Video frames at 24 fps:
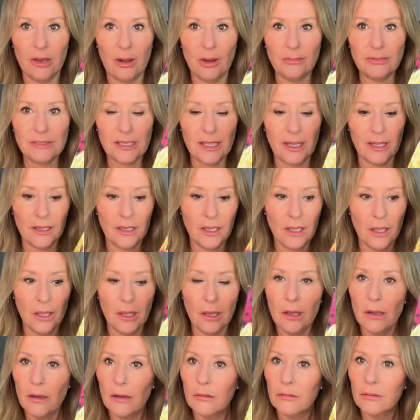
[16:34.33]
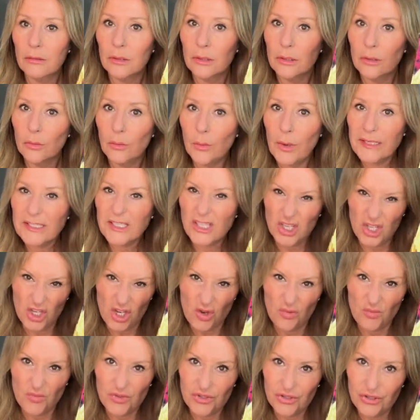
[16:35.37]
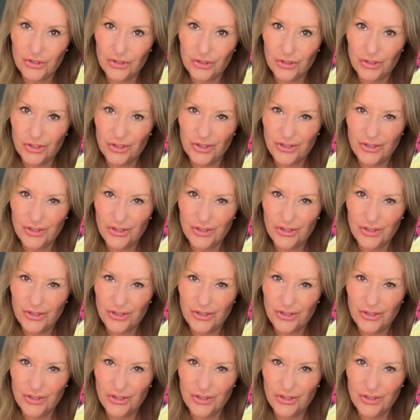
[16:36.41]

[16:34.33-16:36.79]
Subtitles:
I was like, where's the juice?